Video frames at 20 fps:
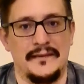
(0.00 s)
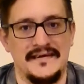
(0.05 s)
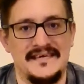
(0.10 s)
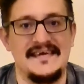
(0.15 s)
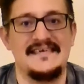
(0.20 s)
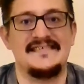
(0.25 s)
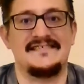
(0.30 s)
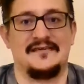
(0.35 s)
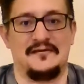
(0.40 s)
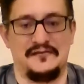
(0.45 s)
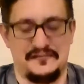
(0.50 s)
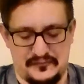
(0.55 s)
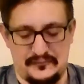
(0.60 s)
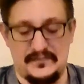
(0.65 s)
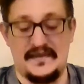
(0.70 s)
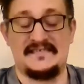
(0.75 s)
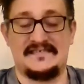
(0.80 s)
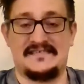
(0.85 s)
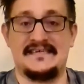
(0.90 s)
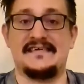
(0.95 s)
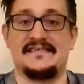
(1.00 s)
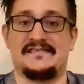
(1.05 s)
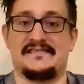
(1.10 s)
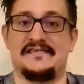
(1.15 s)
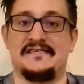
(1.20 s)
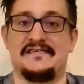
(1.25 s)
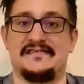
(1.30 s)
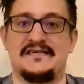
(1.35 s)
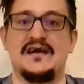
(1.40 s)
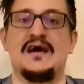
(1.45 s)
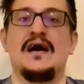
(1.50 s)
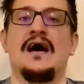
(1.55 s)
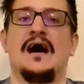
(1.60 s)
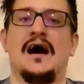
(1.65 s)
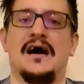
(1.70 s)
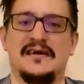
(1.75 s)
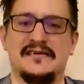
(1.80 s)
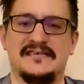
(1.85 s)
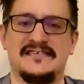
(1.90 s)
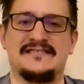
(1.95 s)
a distance. From this distance,
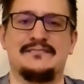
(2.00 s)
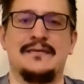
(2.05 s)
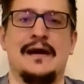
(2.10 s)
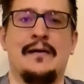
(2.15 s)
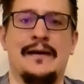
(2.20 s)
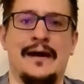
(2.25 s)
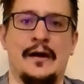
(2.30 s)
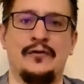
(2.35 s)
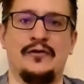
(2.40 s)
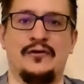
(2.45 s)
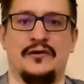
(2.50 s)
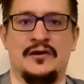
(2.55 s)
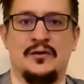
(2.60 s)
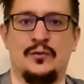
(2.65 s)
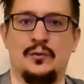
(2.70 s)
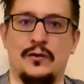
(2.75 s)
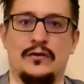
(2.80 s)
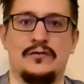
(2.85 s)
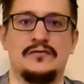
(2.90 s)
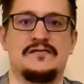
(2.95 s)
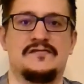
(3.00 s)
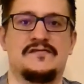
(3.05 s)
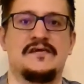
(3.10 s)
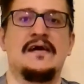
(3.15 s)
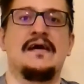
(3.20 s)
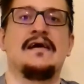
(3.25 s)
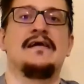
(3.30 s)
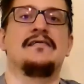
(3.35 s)
I could smell how good it was.